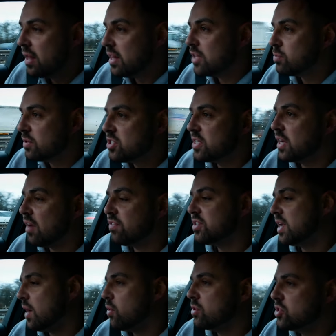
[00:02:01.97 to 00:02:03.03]
This one's still up
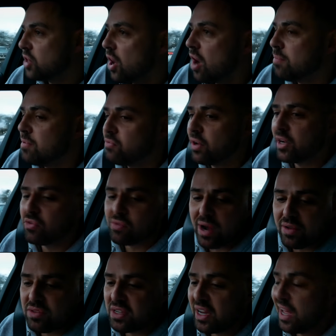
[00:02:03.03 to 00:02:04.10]
sale, so I've been running
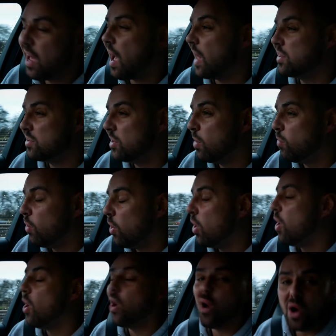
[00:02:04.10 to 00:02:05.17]
around in it, and you know what?
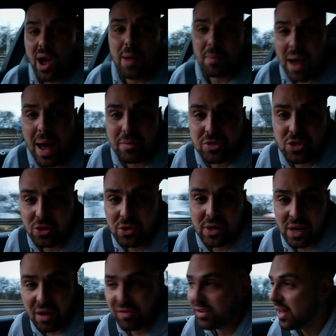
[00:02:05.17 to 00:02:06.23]
I am absolutely
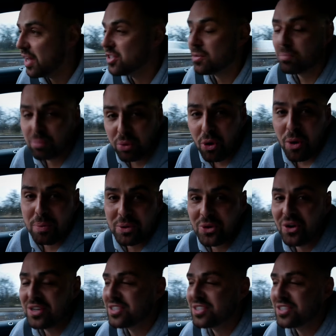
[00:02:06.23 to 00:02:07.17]
loving it. It's a proper nice